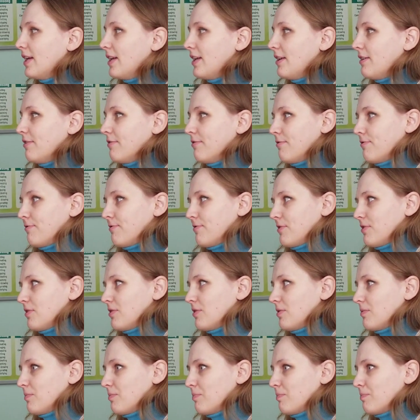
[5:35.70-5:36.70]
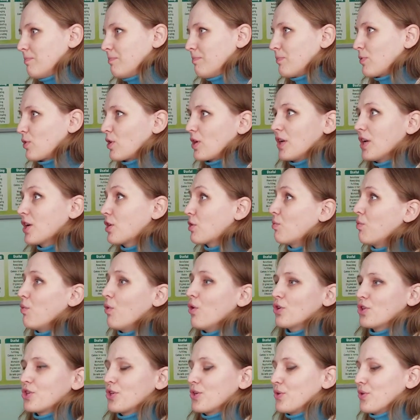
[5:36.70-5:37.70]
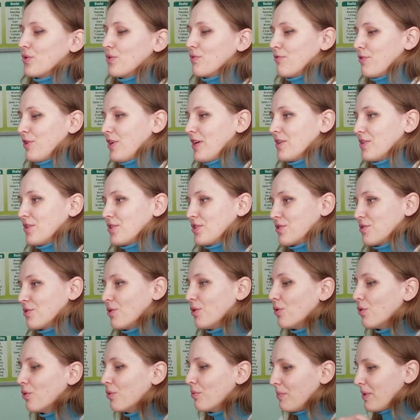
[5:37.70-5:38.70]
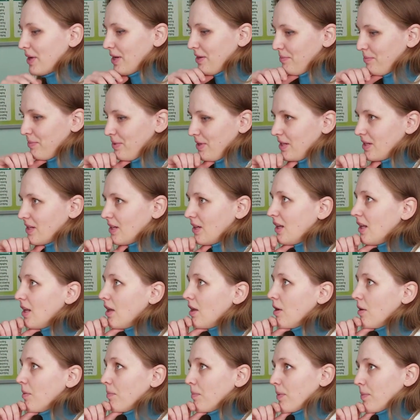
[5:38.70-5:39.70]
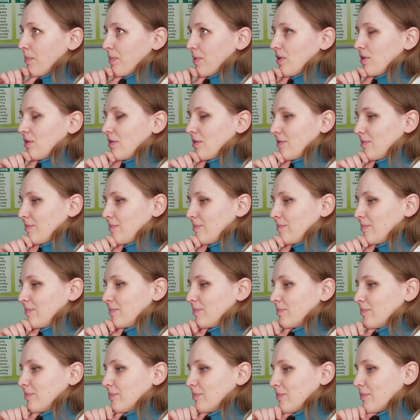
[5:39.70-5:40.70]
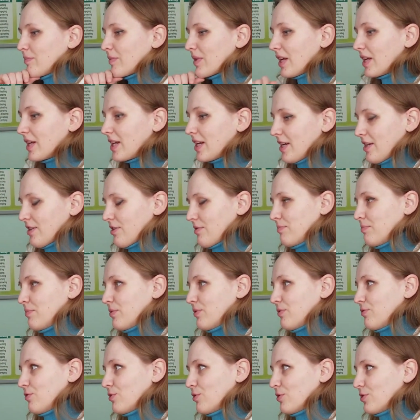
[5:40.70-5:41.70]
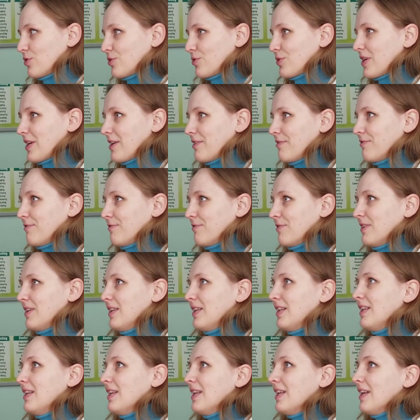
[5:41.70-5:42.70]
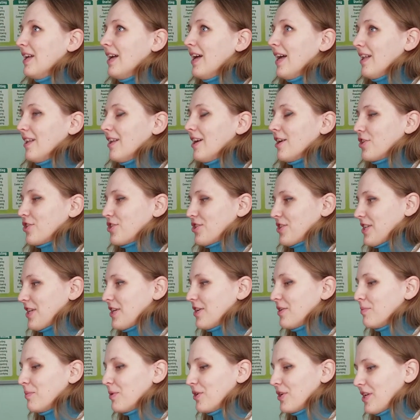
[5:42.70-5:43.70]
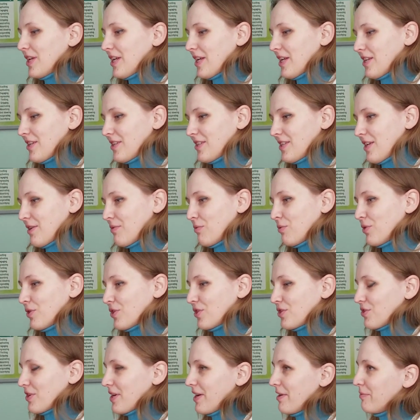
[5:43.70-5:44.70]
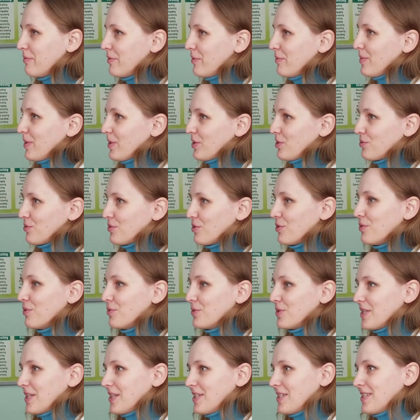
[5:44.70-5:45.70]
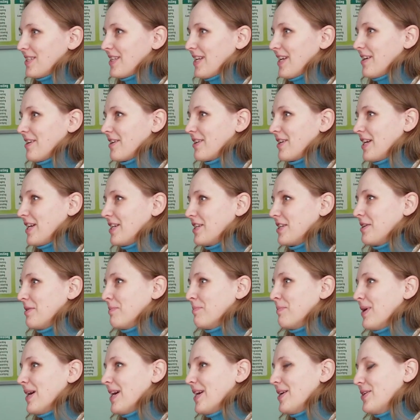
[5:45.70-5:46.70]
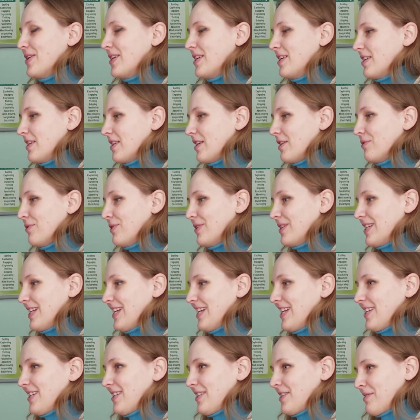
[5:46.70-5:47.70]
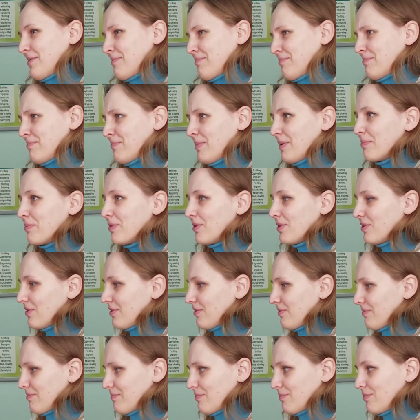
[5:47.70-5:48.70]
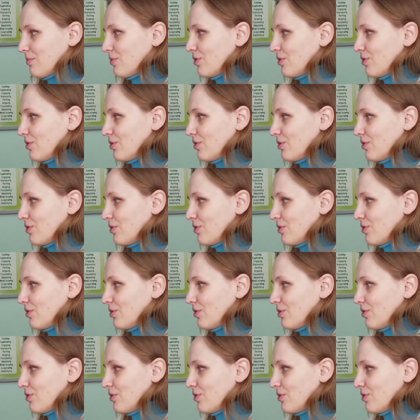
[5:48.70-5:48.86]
if a quarter of years ago, maybe people again prefer to have large ceremony and they want everyone to know that they are getting married. Nowadays, people